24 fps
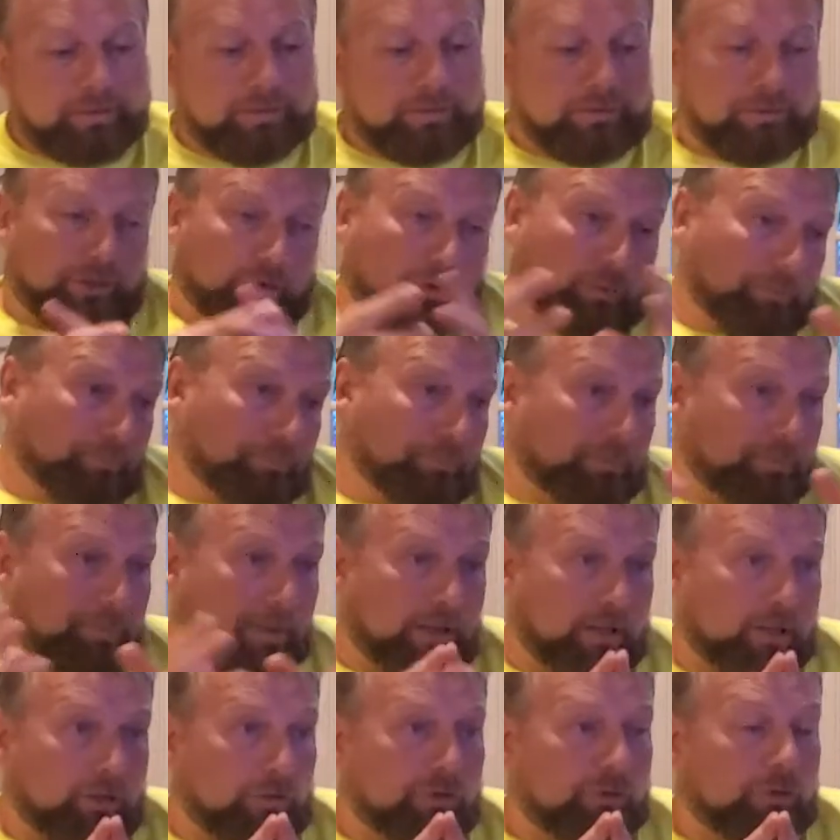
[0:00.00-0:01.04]
You know,
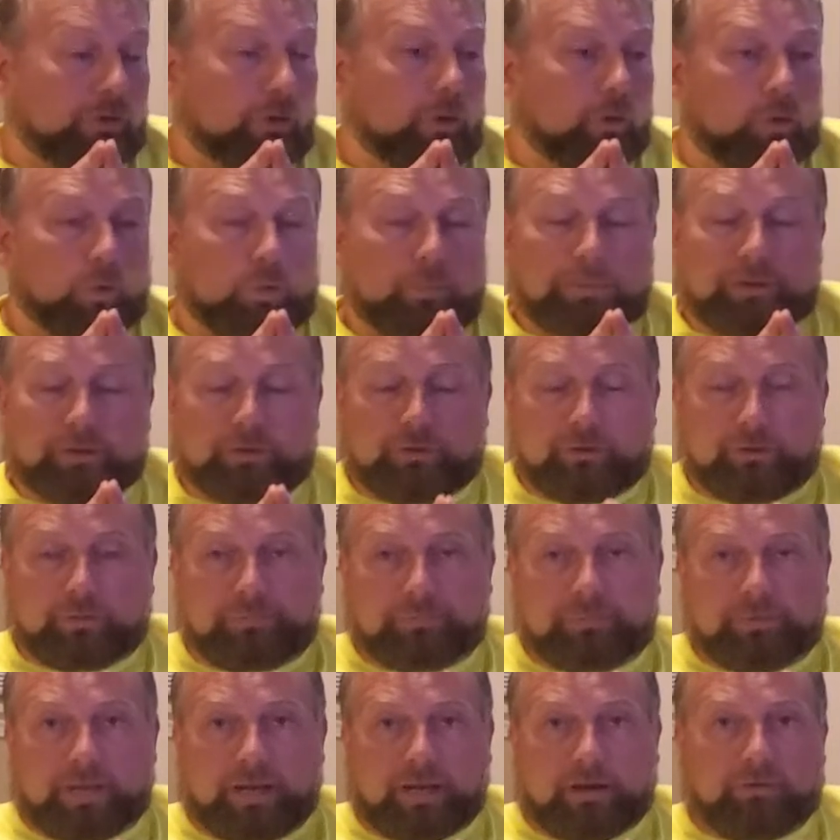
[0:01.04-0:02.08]
depending on your home and your
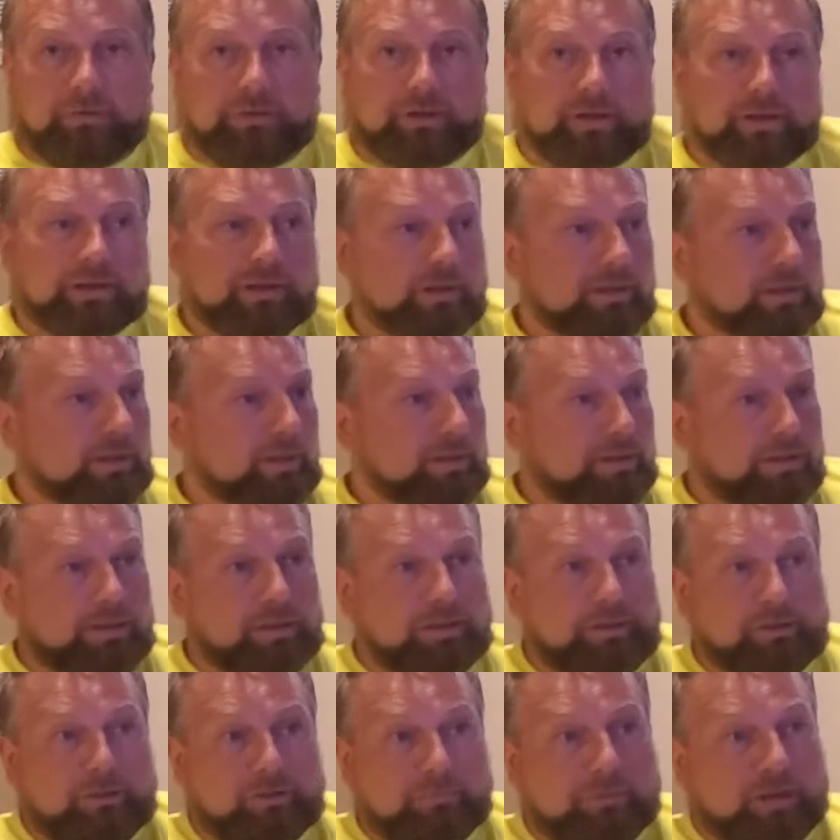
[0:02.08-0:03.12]
area,
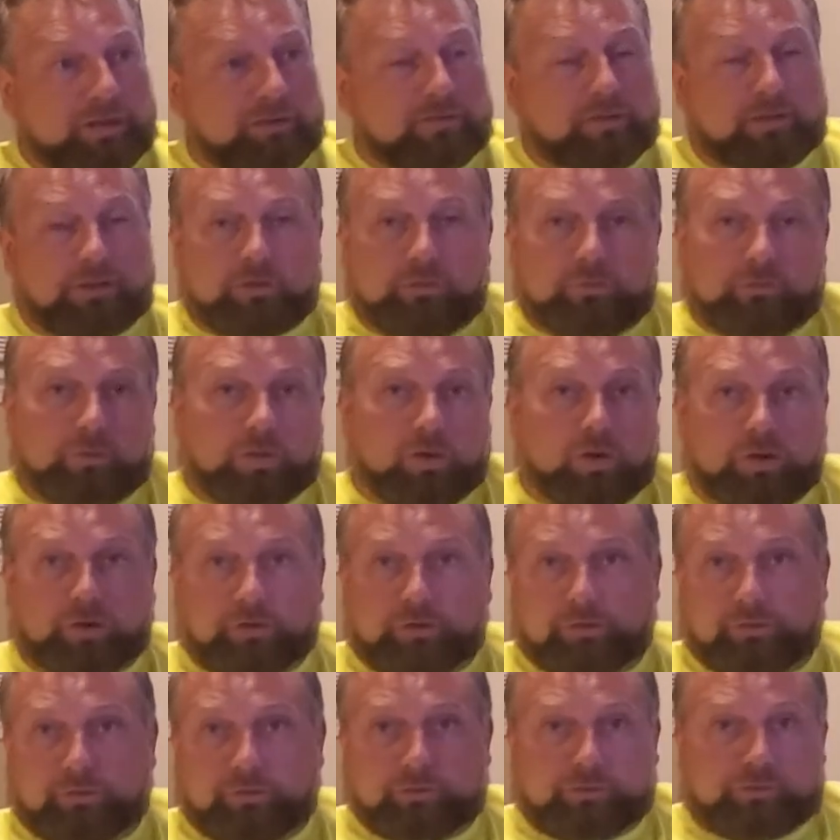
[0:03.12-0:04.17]
it might take you
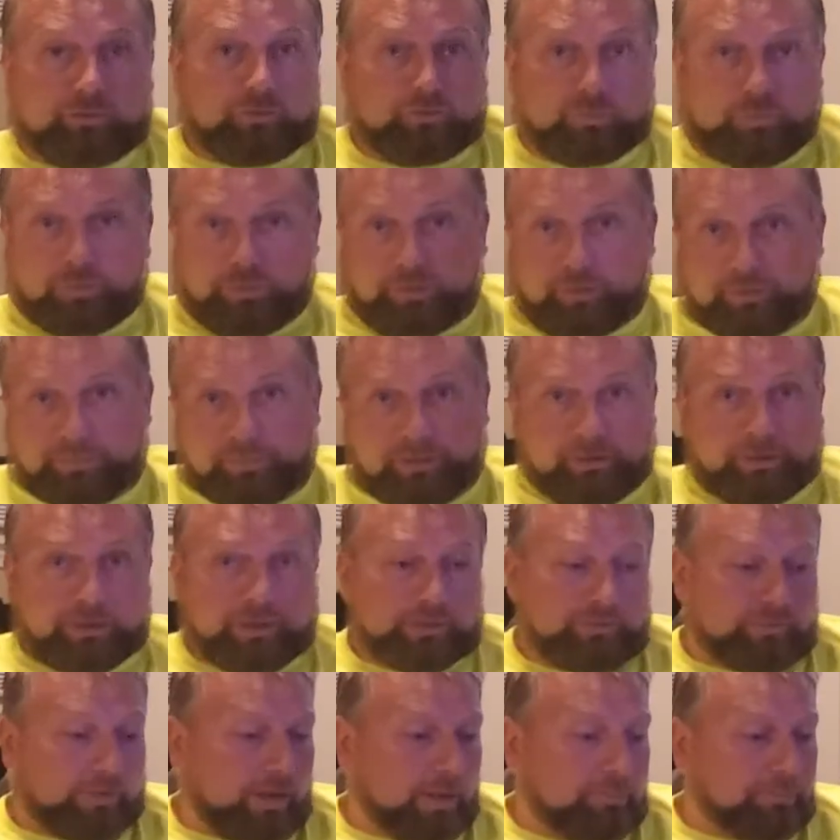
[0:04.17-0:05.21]
longer or shorter period of
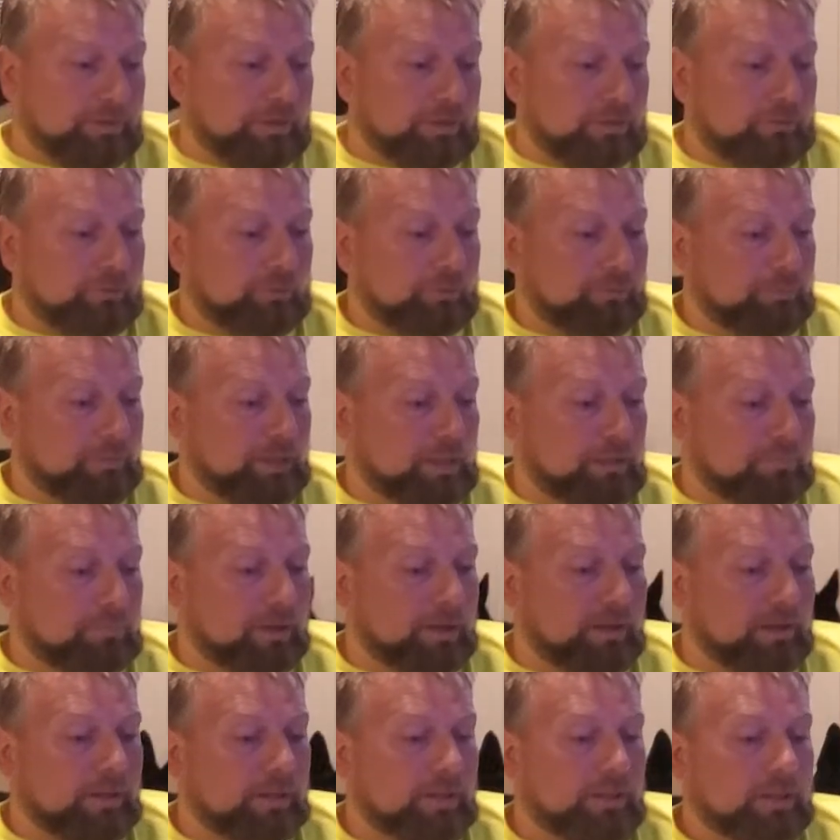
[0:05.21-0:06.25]
time than it took me,
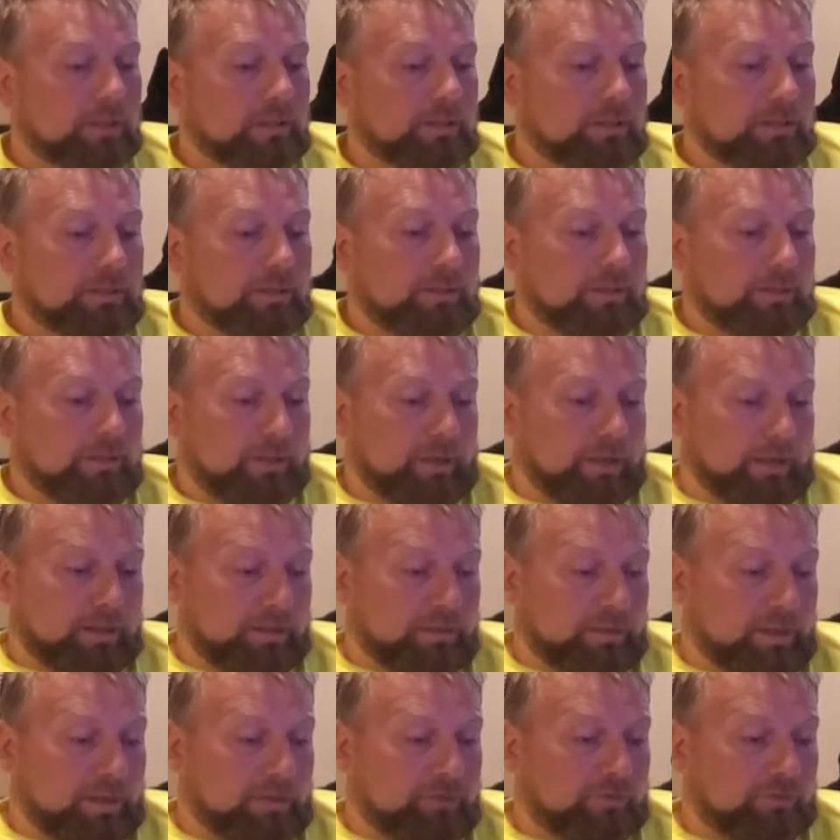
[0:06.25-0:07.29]
but
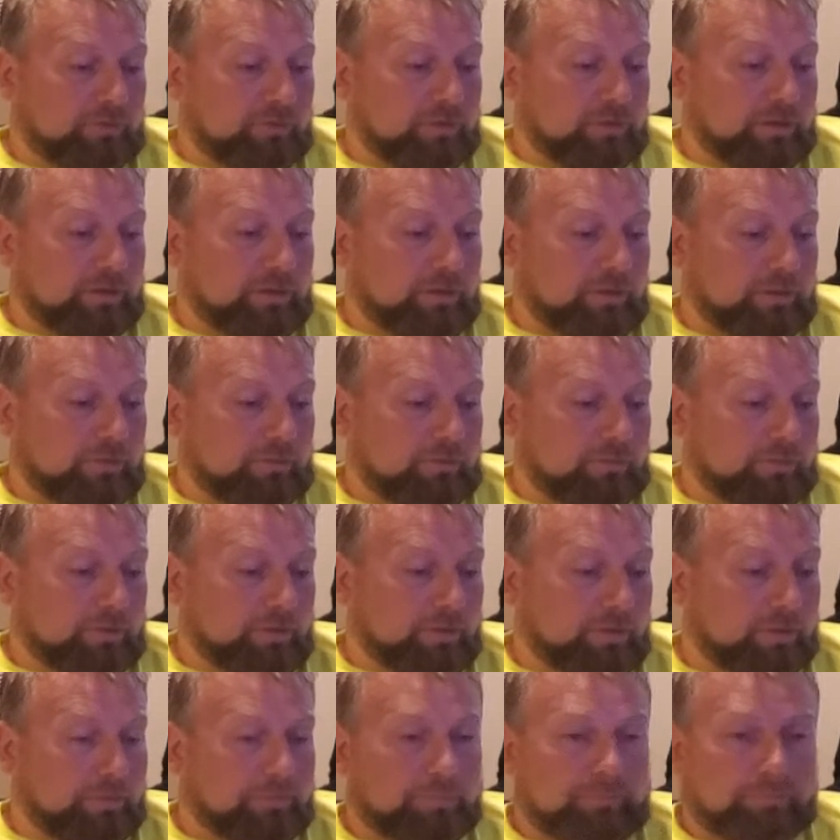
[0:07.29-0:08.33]
I just think that's
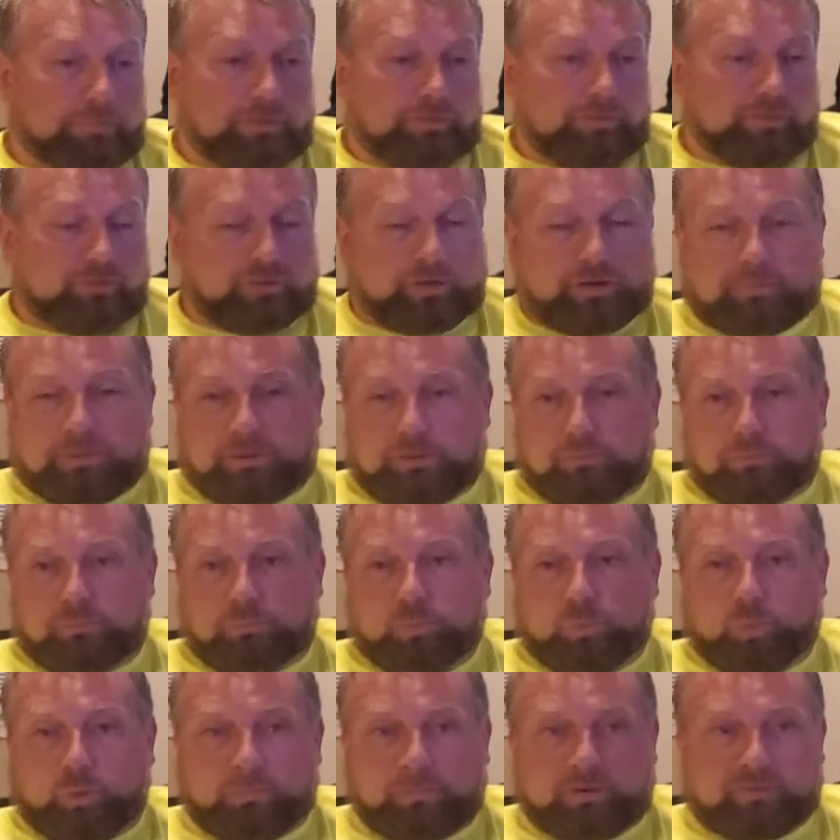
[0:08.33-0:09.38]
you just got to be
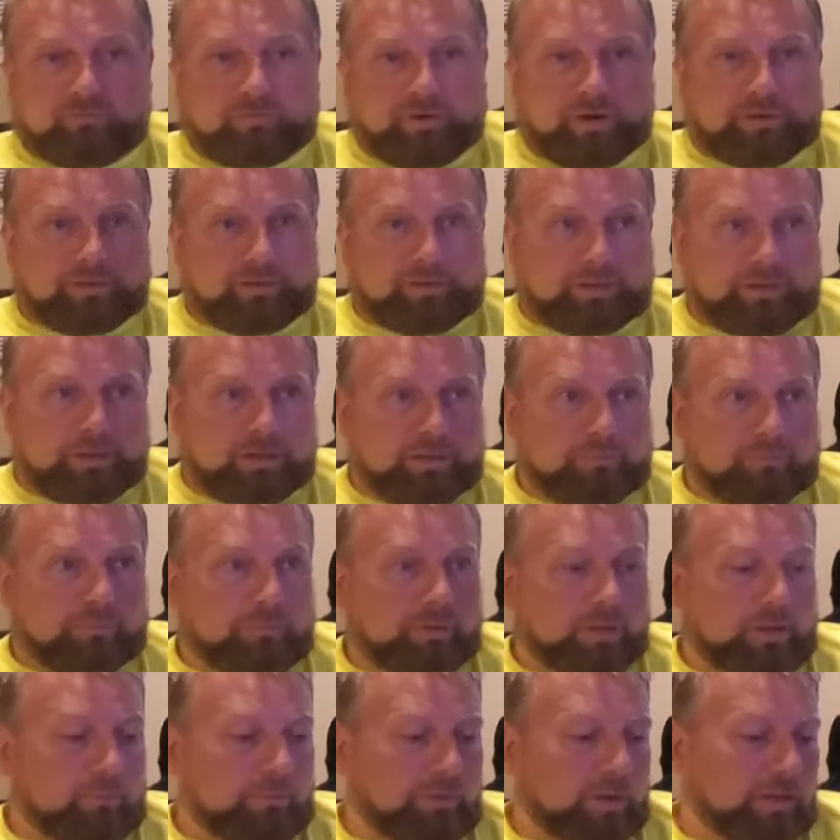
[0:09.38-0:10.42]
warm and friendly
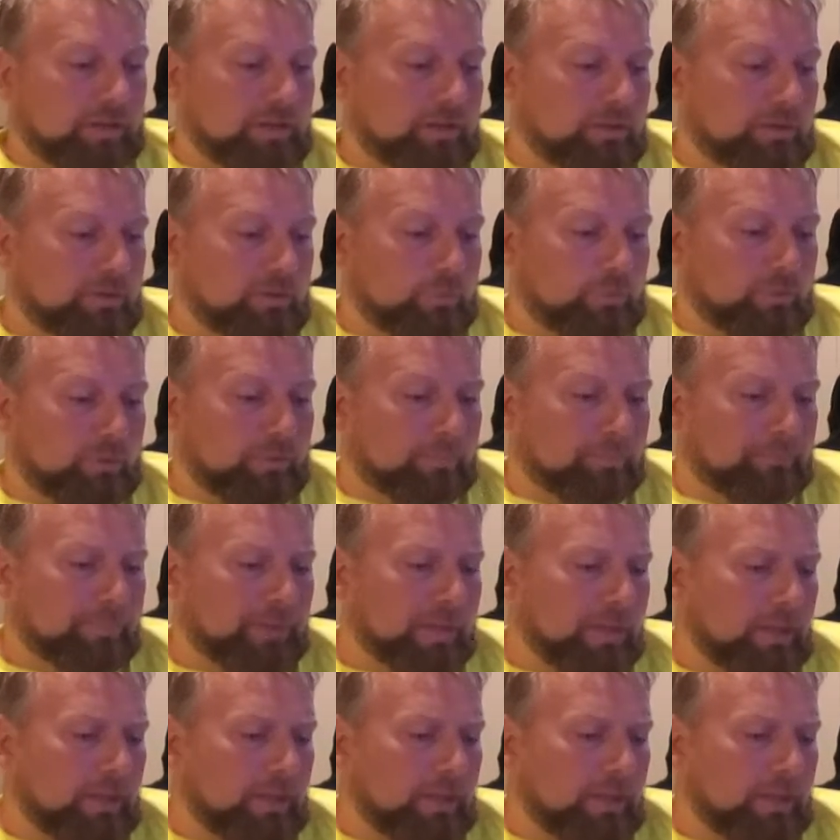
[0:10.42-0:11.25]
and ready to deal with them.